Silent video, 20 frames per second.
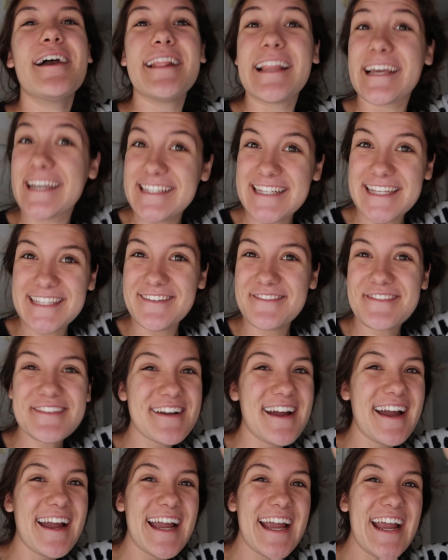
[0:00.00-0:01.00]
like I said,
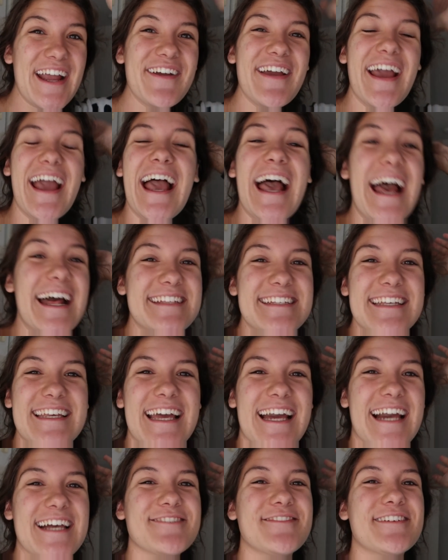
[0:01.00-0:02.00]
subscribe and see
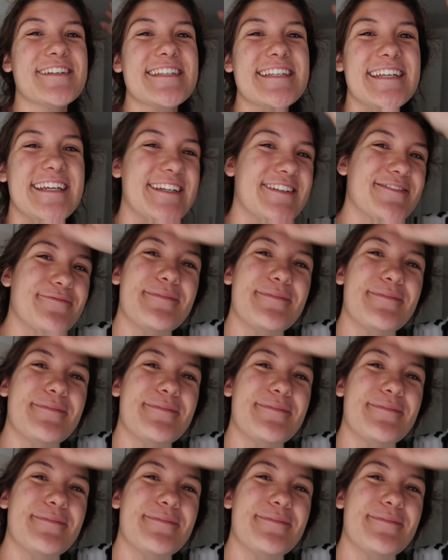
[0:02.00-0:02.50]
you guys real soon.